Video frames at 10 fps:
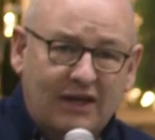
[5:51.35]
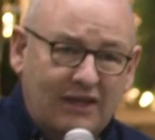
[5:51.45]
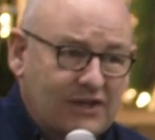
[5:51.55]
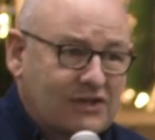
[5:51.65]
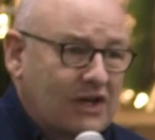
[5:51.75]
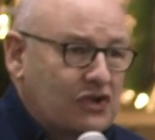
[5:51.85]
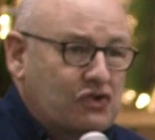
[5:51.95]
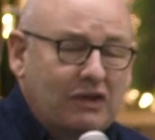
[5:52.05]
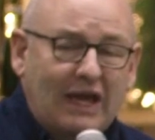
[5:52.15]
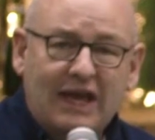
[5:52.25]
in this
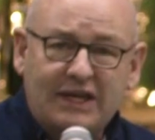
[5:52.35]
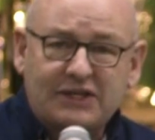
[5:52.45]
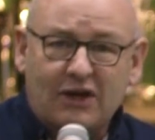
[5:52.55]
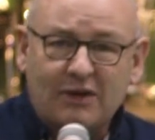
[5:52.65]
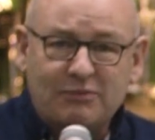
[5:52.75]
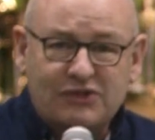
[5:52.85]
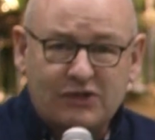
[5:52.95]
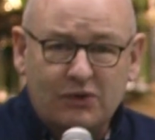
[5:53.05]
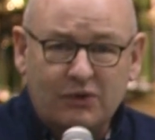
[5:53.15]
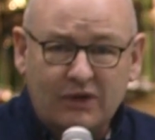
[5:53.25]
country anytime
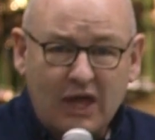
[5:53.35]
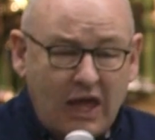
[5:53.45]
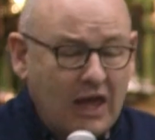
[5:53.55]
soon,